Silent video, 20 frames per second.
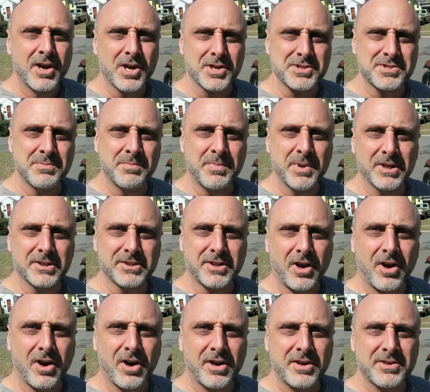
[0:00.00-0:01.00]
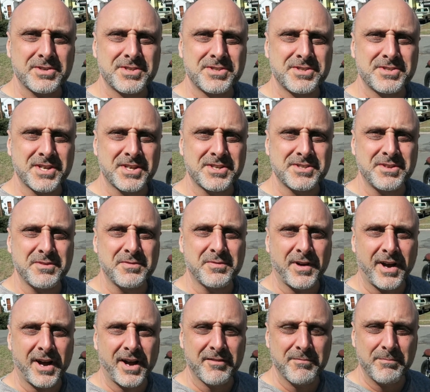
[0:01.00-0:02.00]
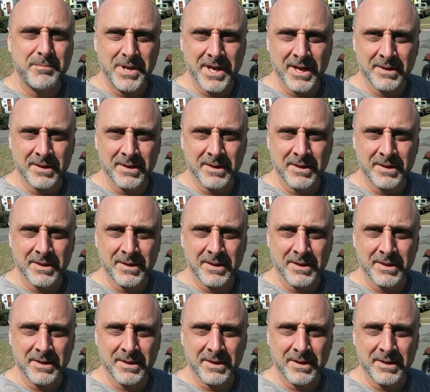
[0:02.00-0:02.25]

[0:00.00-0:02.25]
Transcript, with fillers: custom-built R65